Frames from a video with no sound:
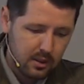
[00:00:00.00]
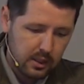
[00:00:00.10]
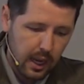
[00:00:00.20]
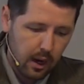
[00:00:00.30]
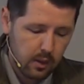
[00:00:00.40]

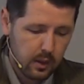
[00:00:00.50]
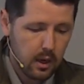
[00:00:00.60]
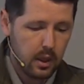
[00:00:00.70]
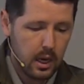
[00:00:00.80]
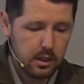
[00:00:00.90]
ter- that,
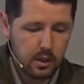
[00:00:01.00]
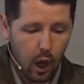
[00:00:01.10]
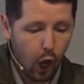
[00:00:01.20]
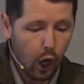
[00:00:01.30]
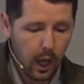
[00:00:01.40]
that is
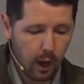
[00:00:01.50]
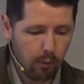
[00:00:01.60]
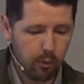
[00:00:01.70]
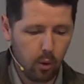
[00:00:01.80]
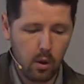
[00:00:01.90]

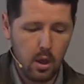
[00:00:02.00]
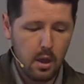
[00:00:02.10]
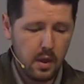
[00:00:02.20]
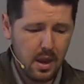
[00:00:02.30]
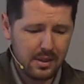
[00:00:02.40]
unhelpful,
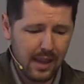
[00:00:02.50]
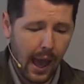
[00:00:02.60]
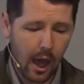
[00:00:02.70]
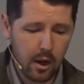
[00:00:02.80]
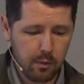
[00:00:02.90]
that is
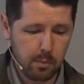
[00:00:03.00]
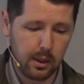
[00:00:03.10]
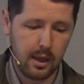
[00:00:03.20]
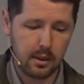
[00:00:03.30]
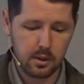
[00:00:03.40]
out of
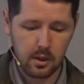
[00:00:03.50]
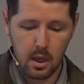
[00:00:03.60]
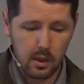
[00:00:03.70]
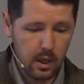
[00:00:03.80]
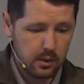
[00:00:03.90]
place,
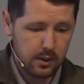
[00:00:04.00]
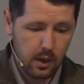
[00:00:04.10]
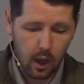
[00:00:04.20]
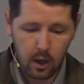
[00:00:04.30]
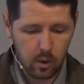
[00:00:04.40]
that is
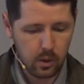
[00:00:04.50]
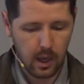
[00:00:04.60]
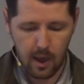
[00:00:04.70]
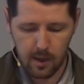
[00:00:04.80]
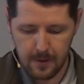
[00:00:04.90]
not
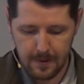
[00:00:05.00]
okay.